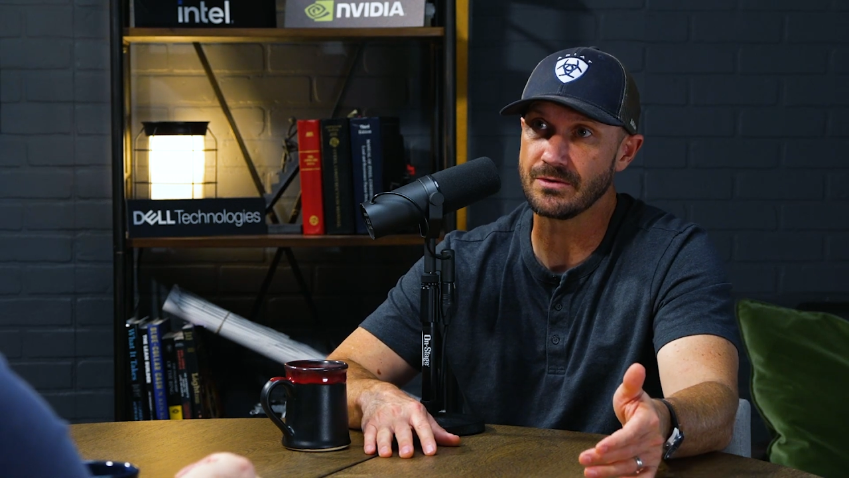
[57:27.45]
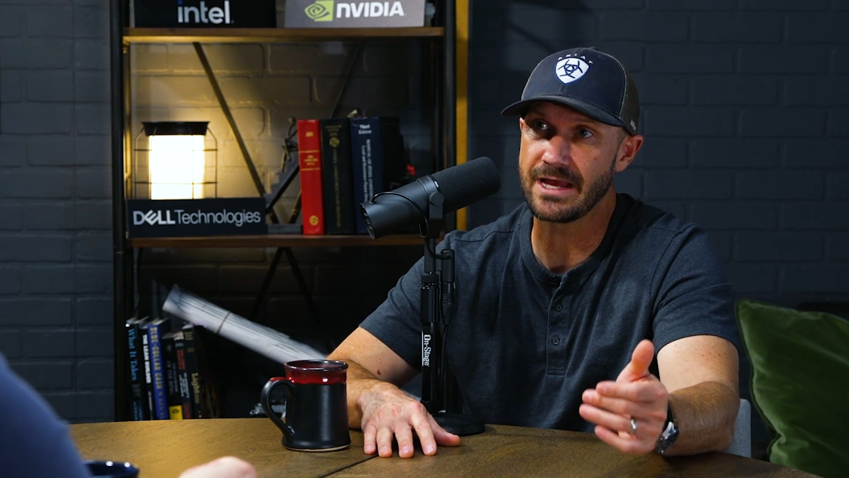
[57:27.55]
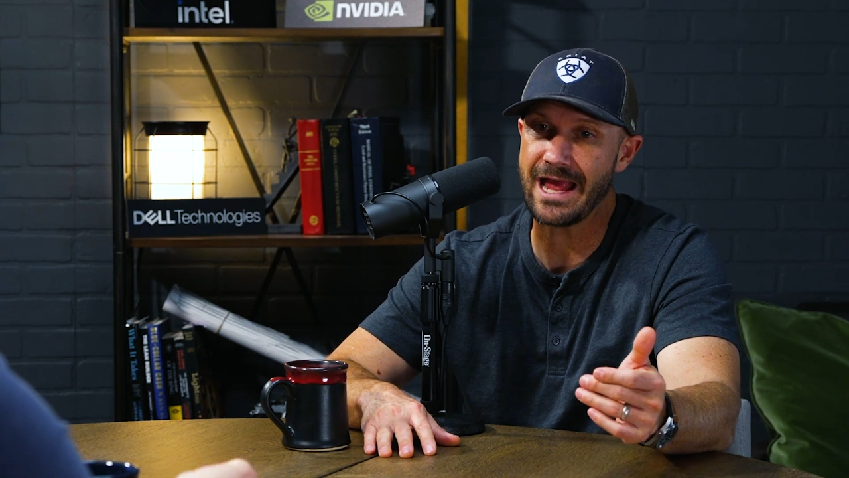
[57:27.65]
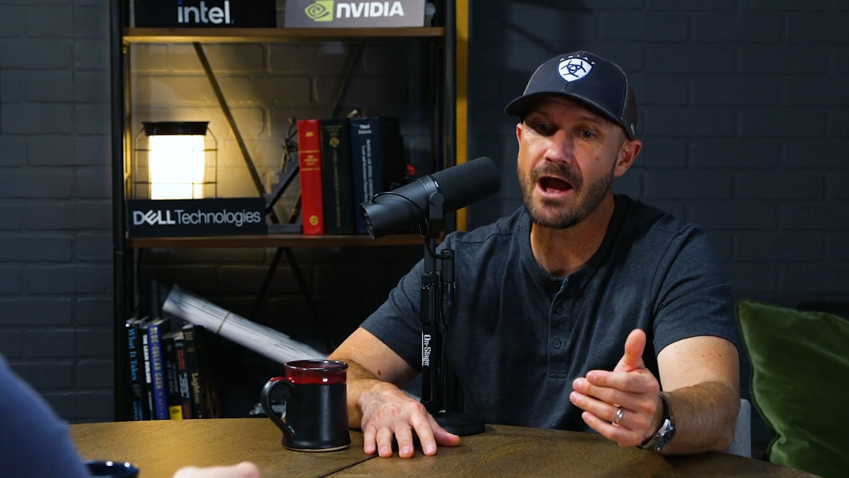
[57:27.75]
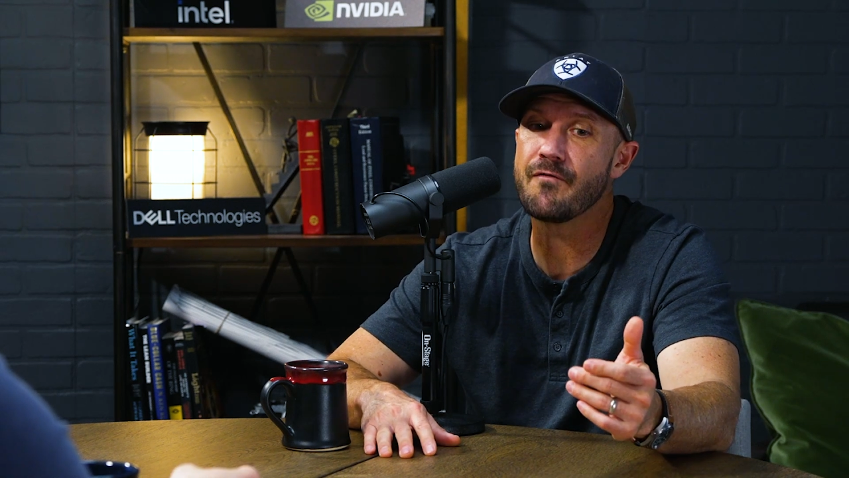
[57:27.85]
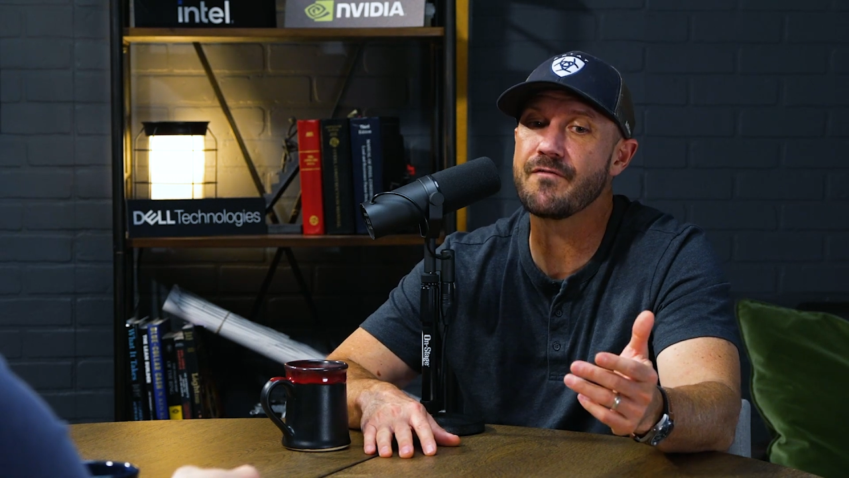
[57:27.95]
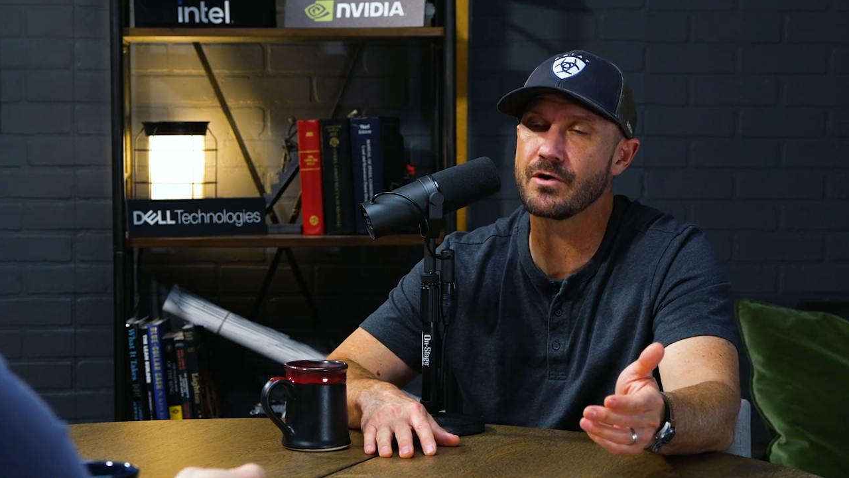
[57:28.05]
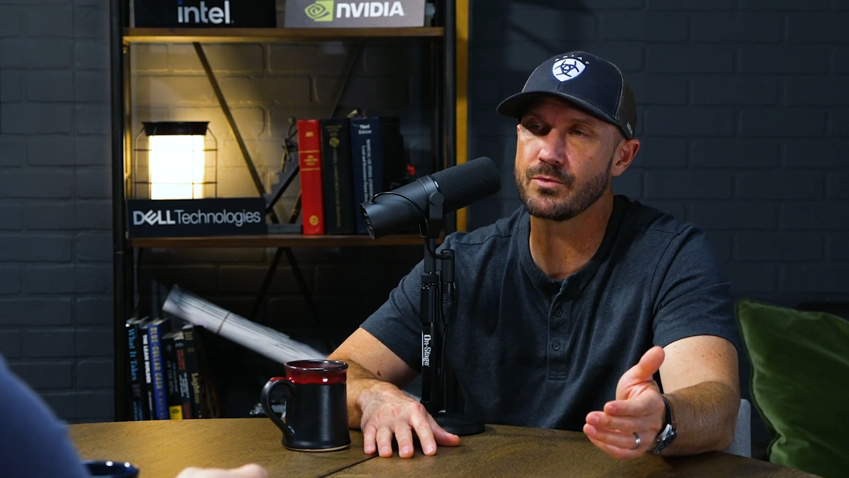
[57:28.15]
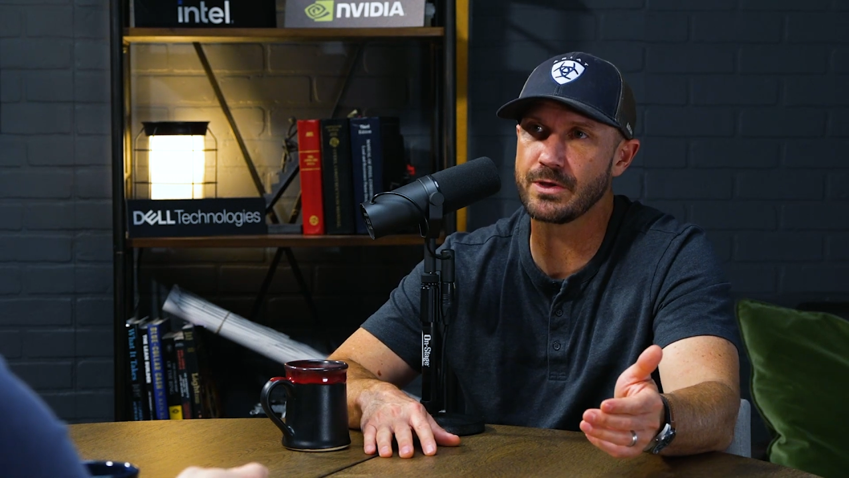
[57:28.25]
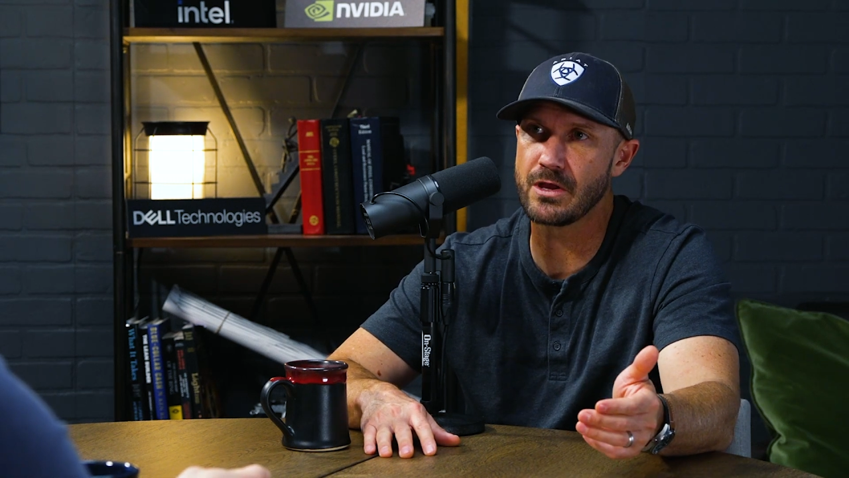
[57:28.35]
Like, how
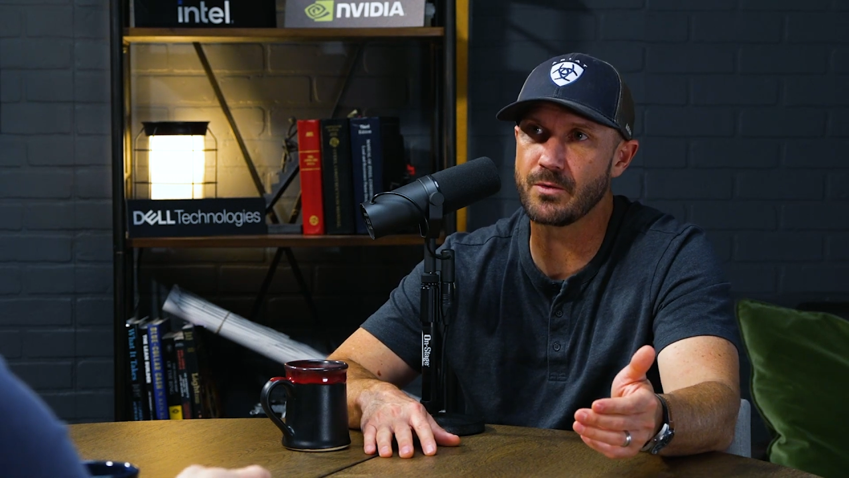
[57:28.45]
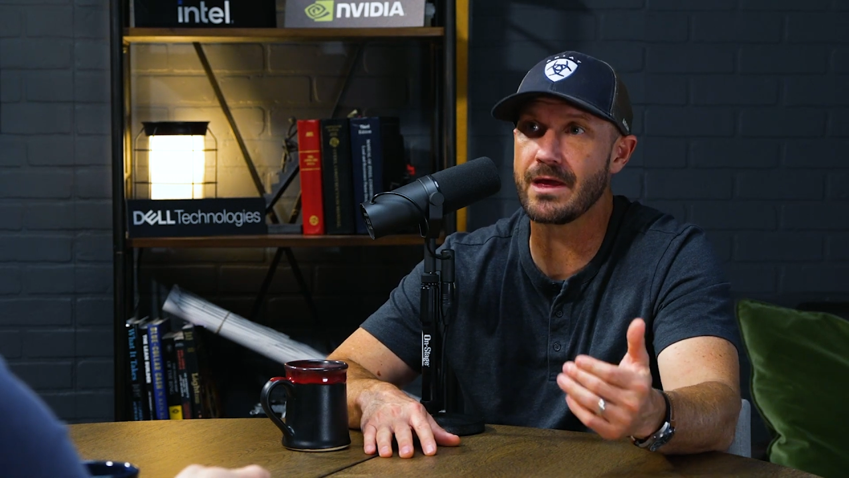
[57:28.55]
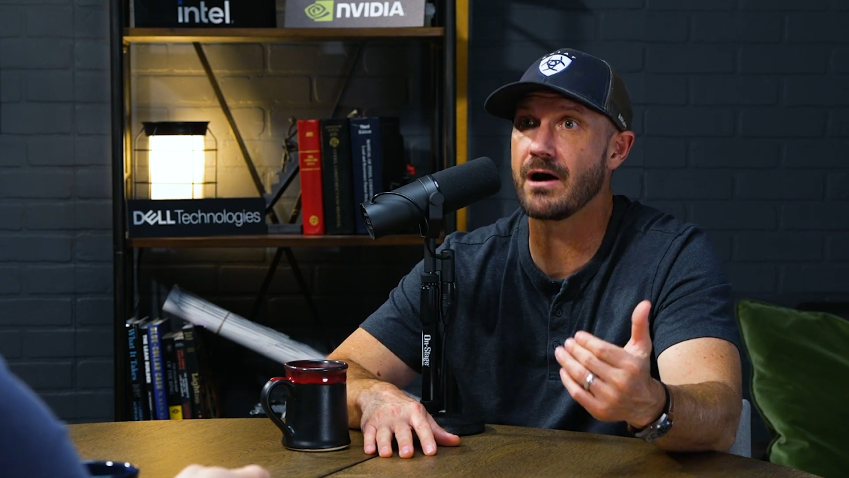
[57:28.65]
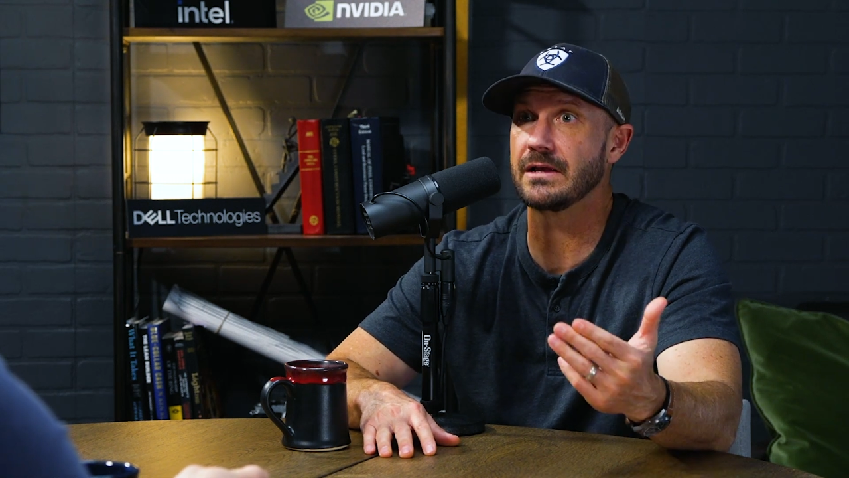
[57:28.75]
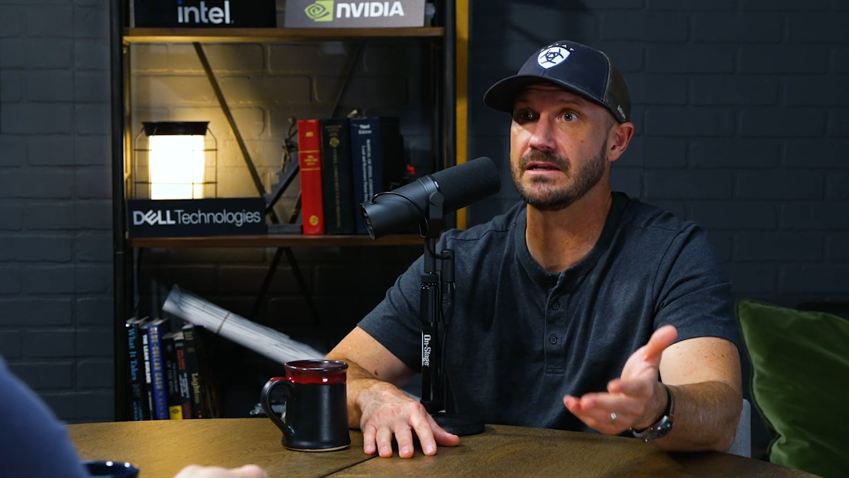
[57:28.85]
far do we go without